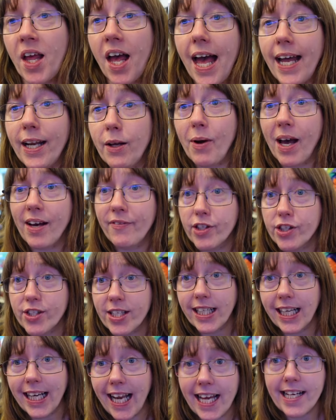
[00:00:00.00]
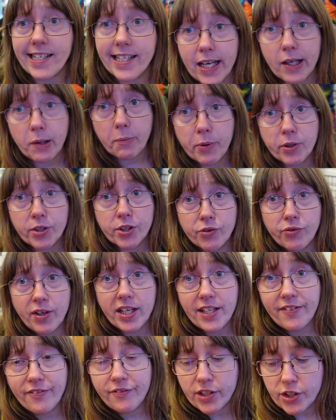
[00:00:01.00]
Anyway, I've just had a lady in, booked a
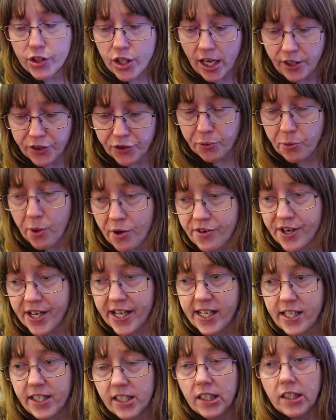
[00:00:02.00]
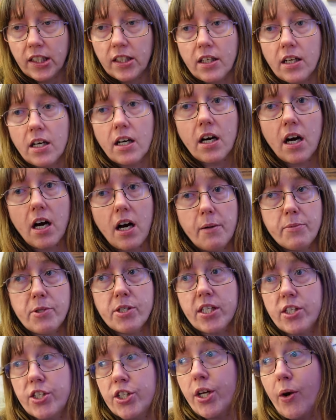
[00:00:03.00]
reading for January. She
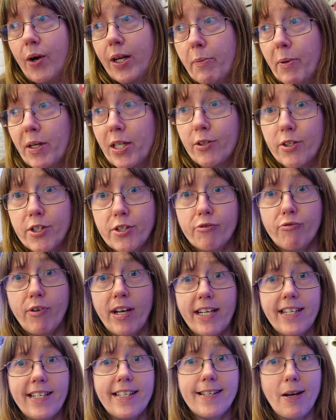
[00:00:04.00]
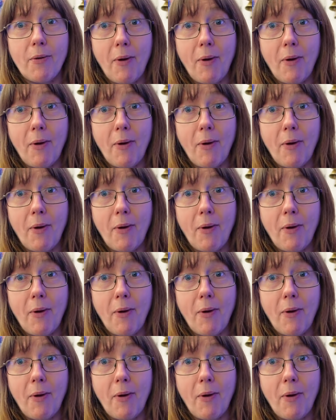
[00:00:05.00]
said, do you know anybody who does readings?